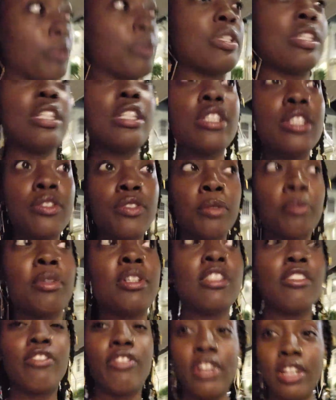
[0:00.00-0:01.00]
was easy for me
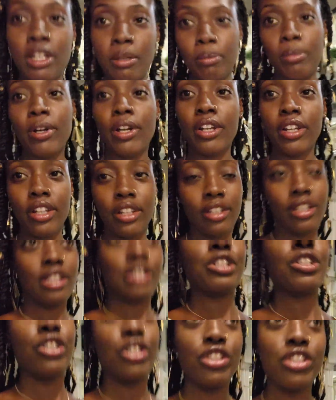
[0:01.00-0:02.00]
to find a parking.
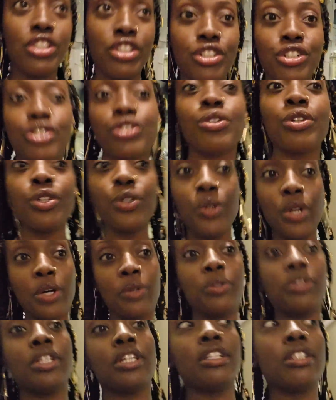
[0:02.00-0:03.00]
That's just to show you
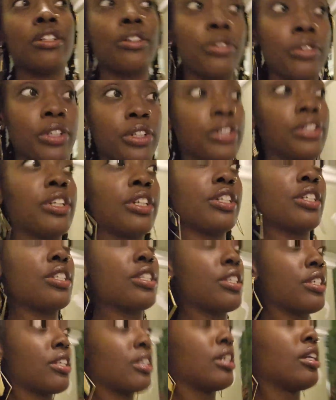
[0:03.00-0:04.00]
how dead down here
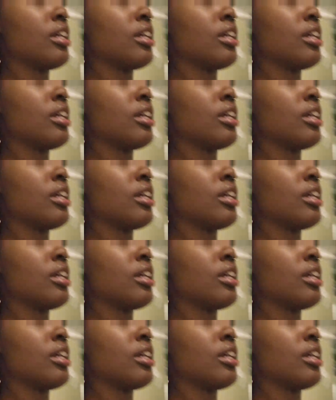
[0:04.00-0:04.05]
is.